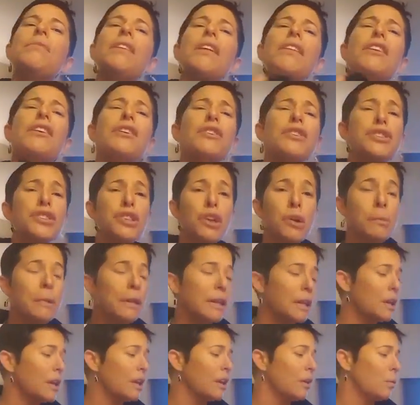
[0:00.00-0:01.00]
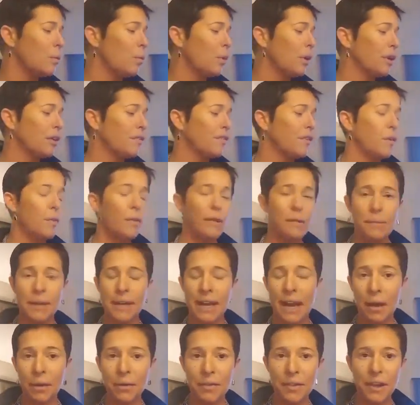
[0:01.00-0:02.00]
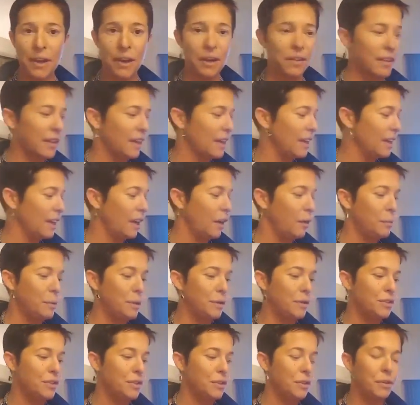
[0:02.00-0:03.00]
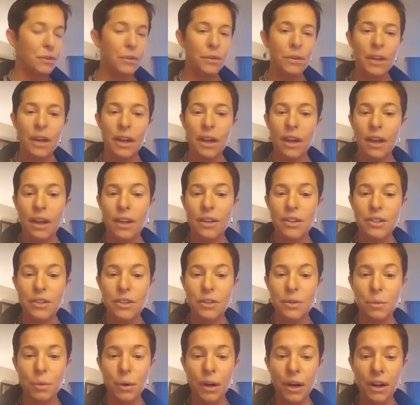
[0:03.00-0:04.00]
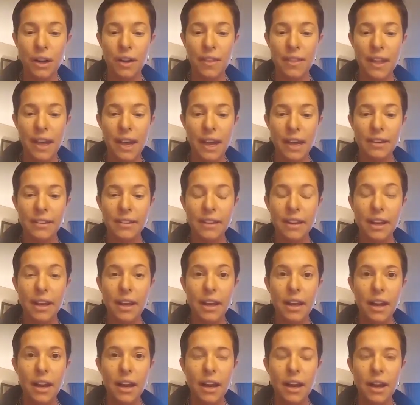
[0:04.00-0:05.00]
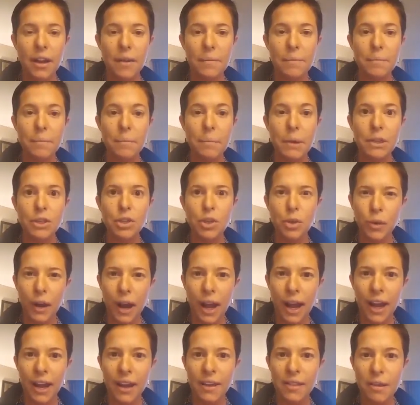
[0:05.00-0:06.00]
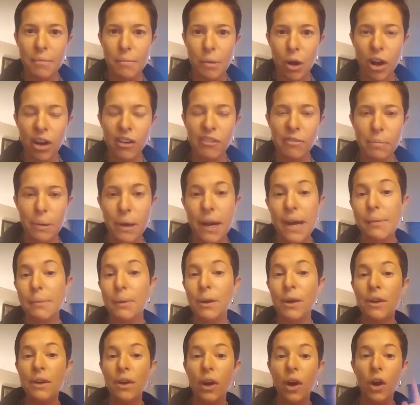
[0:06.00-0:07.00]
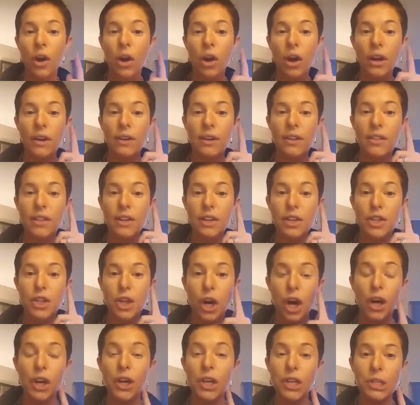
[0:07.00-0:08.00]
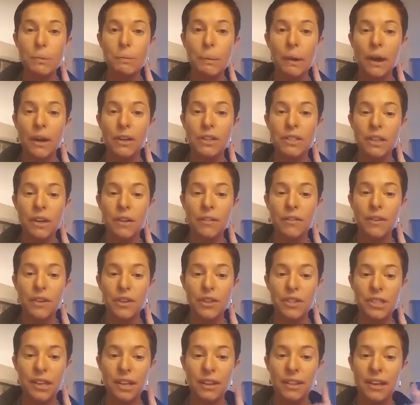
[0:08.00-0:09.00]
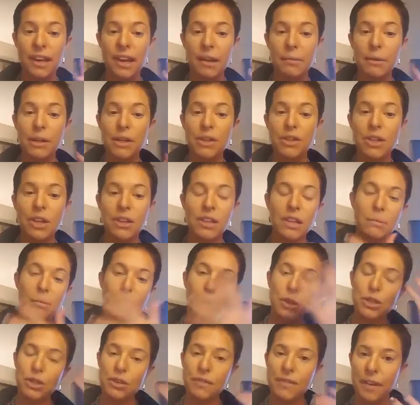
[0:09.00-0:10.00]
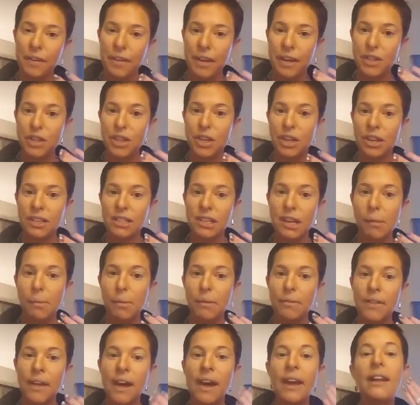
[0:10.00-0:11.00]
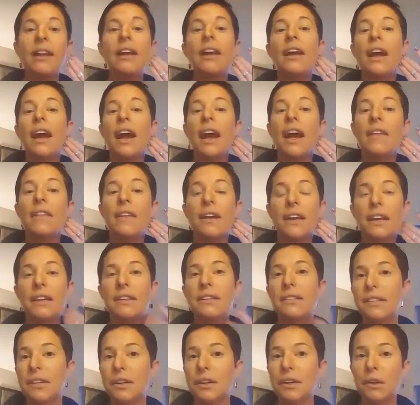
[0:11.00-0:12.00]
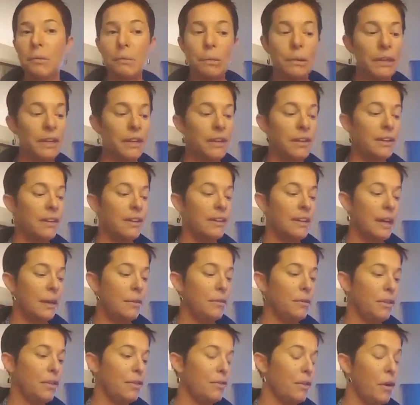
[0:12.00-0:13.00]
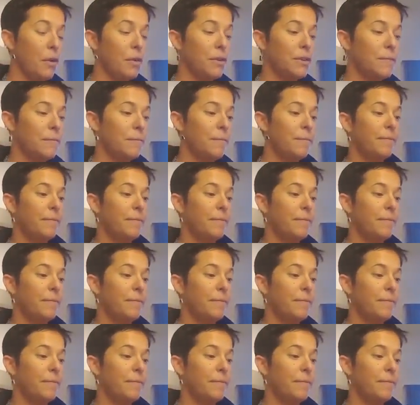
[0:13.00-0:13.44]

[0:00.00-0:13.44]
There are so many wonderful women out there that can help you to work on that. But try the mauve primer on the darkest parts of your sun damage and then put your foundation on top of that and then consider a blend down the throat.